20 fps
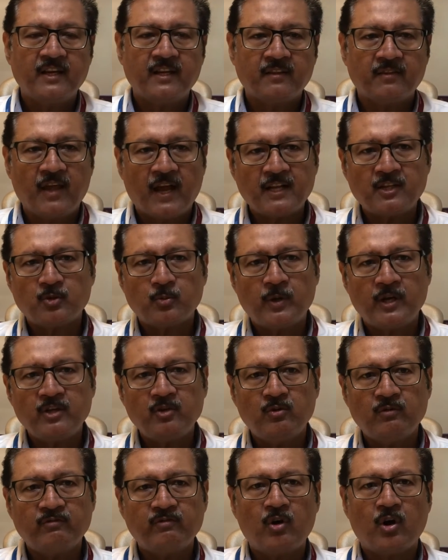that's when
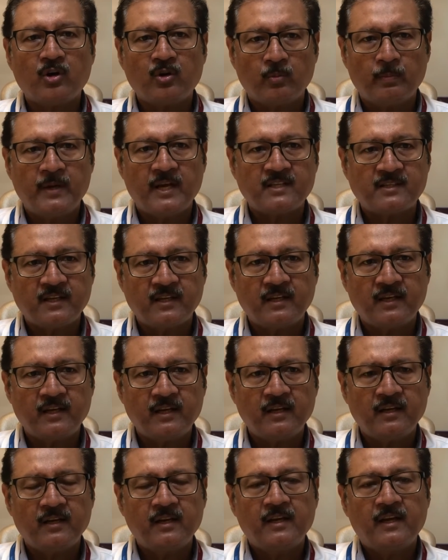you've got
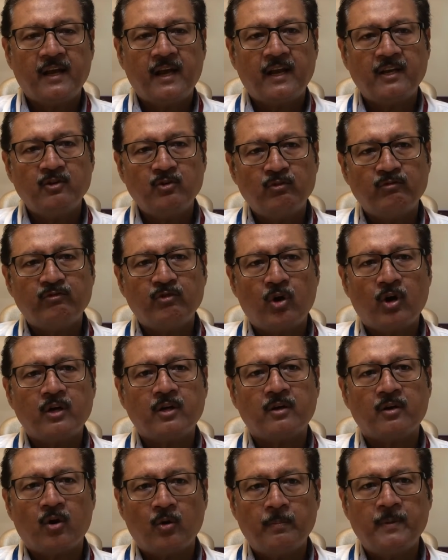obesity and you've
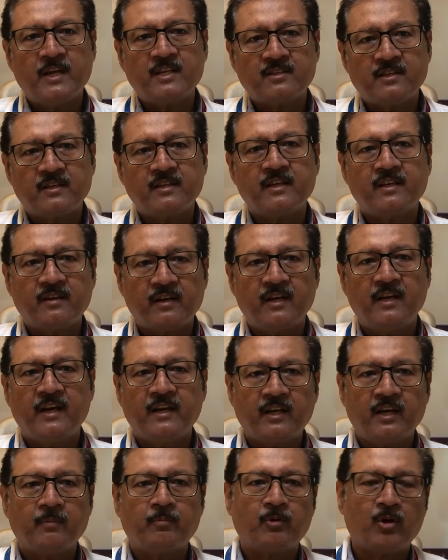got obesity
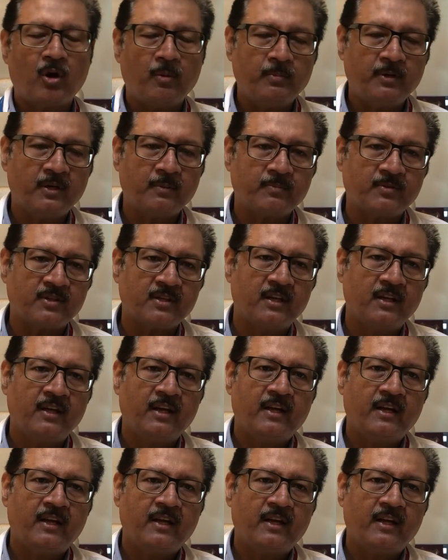related problems.